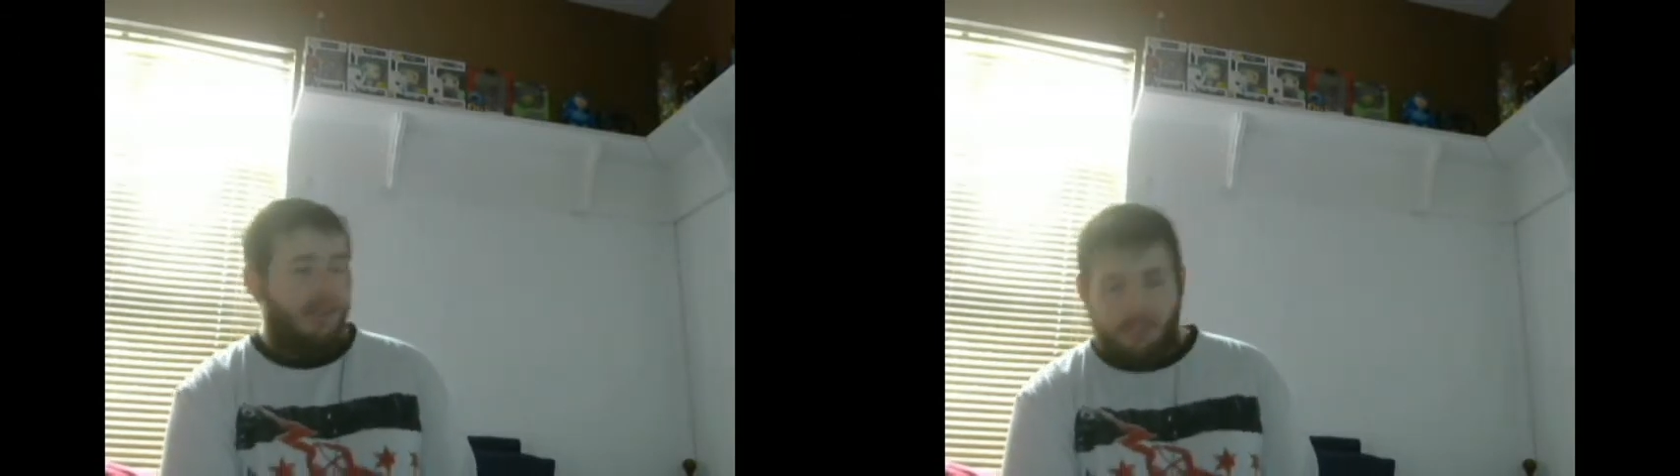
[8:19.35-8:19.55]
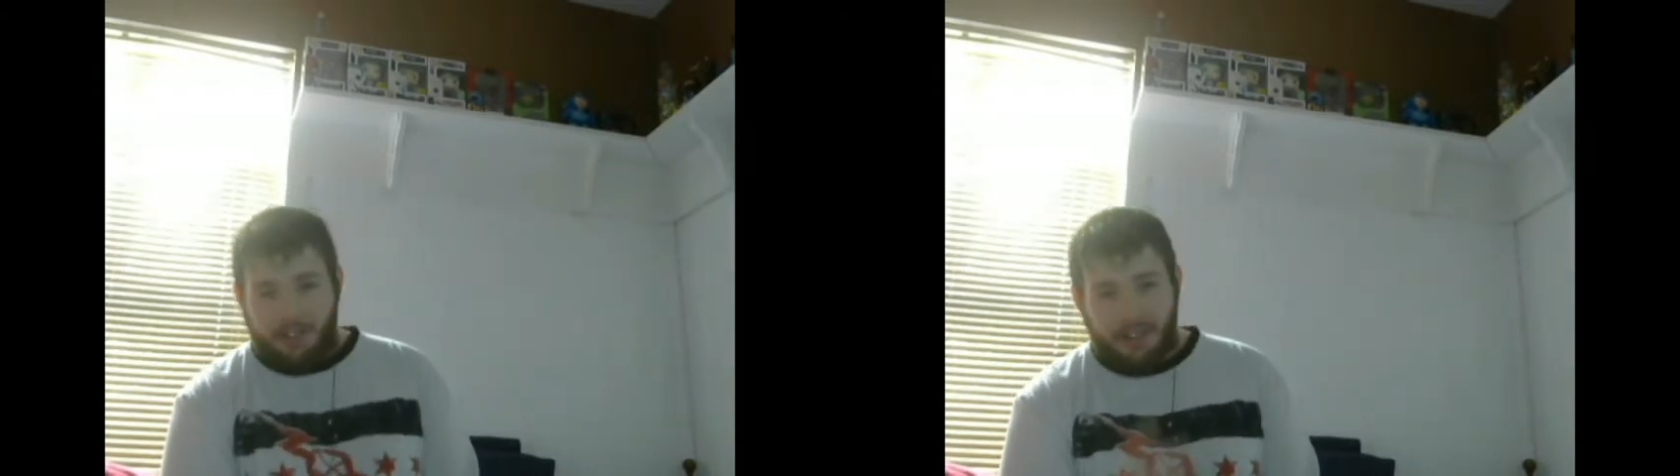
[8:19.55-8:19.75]

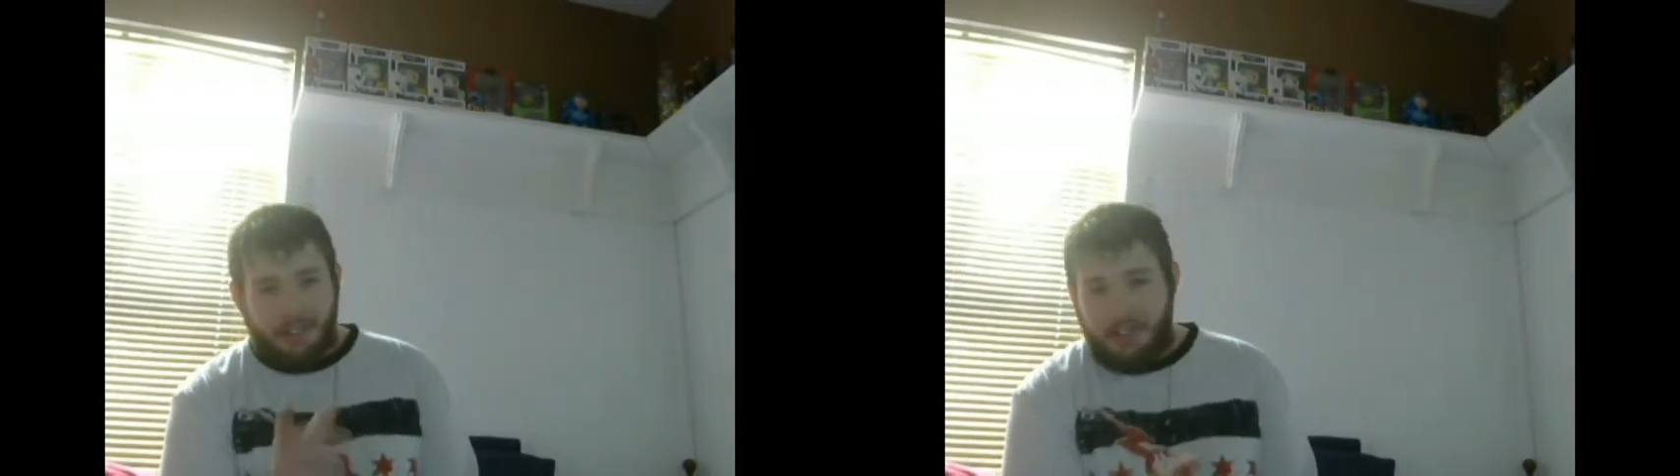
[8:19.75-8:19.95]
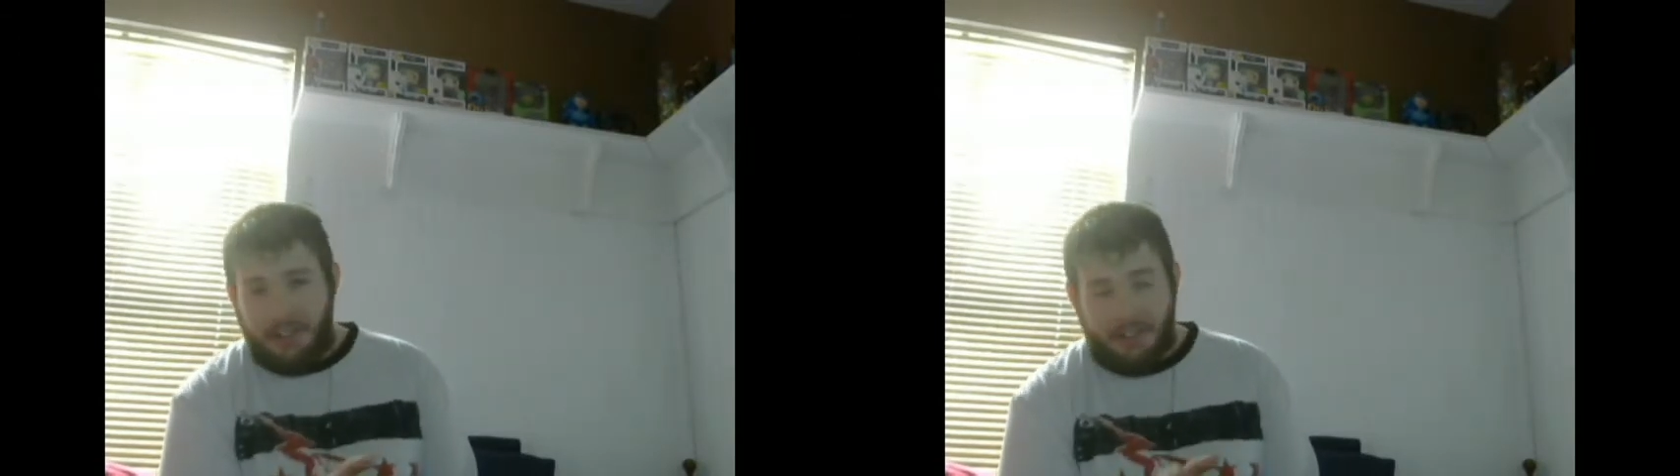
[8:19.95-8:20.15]
just like I
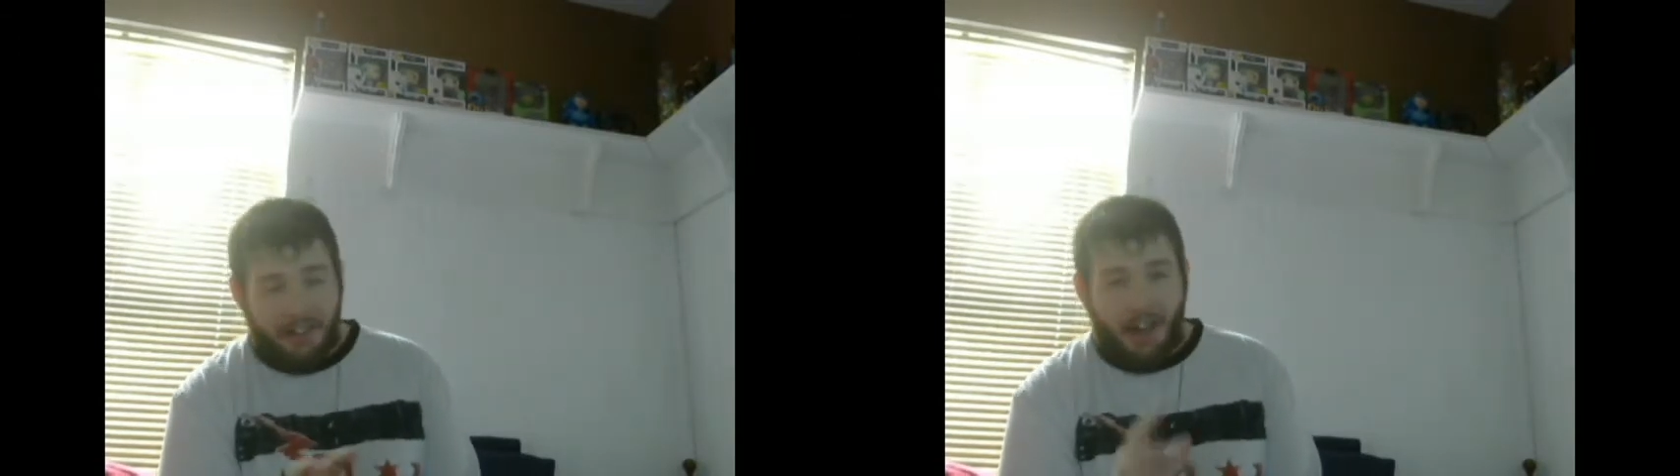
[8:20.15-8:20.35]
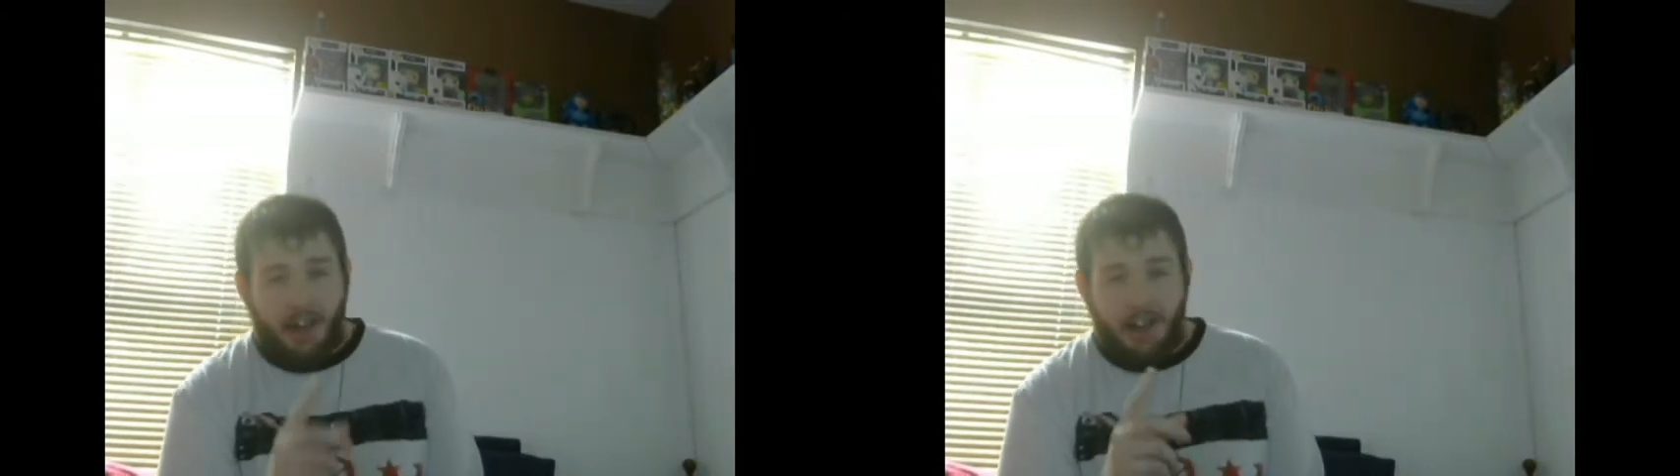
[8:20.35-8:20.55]
said,
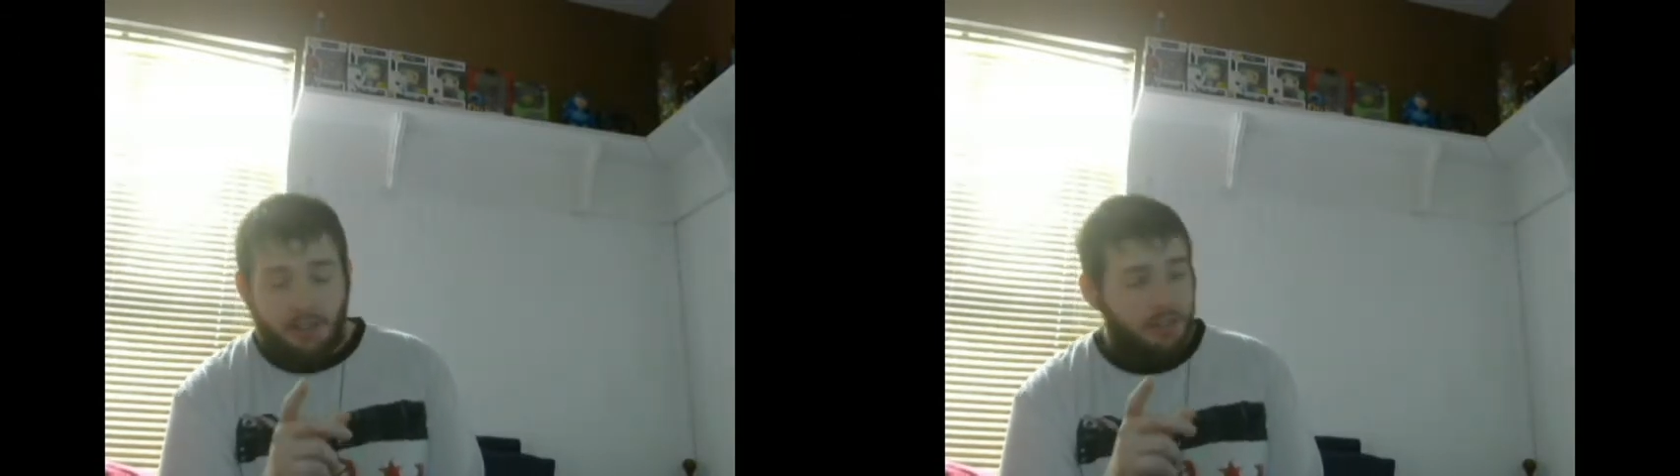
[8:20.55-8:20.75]
I,